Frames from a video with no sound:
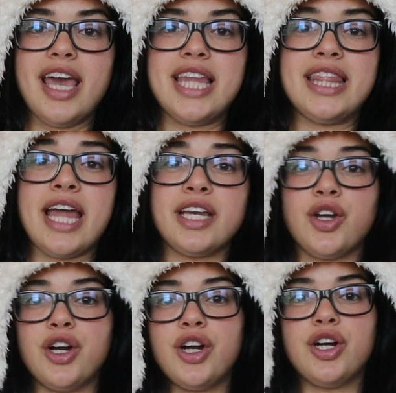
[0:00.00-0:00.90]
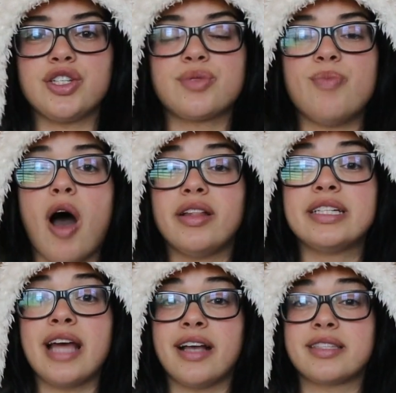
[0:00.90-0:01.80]
and then your small
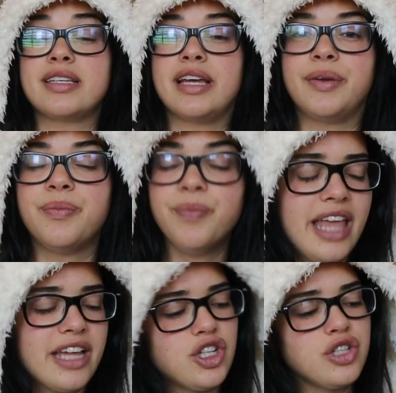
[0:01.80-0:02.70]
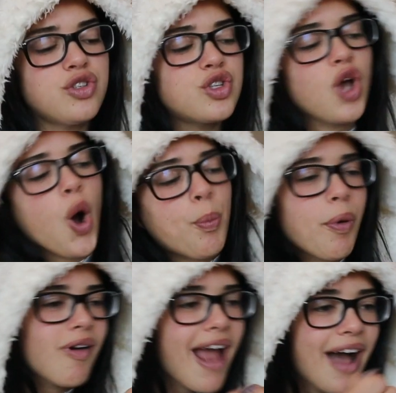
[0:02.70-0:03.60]
intestine. They just scope
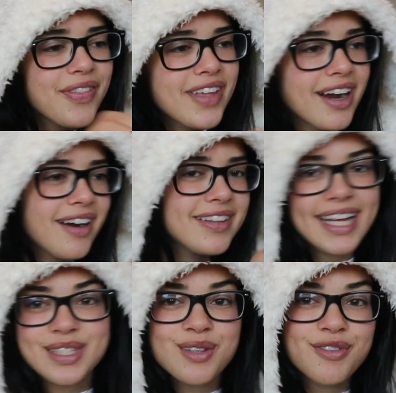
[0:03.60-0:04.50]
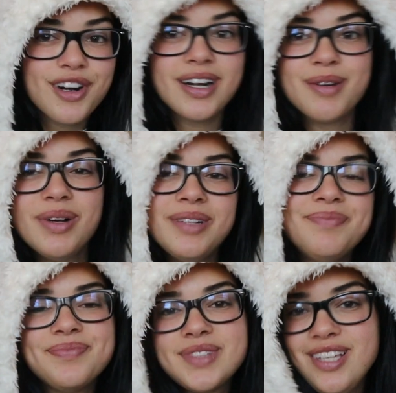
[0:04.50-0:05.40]
around there. That's the verb,
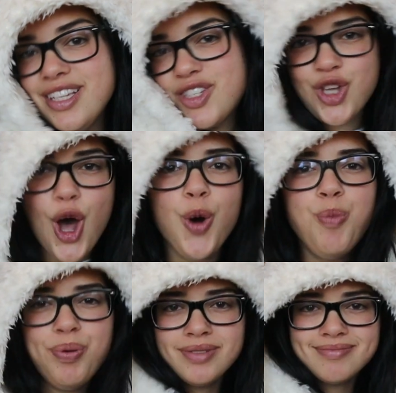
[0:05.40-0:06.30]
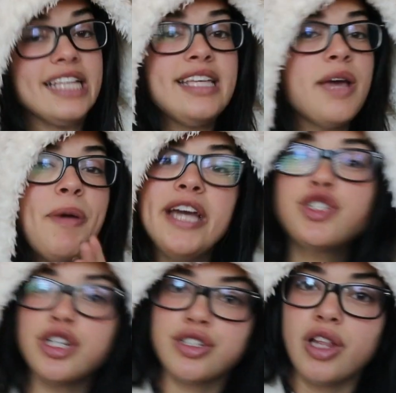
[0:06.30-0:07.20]
to scope. They take
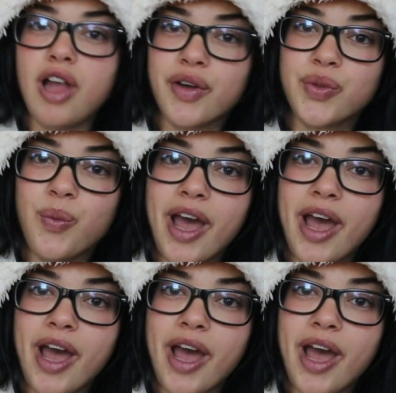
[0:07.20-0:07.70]
pictures along the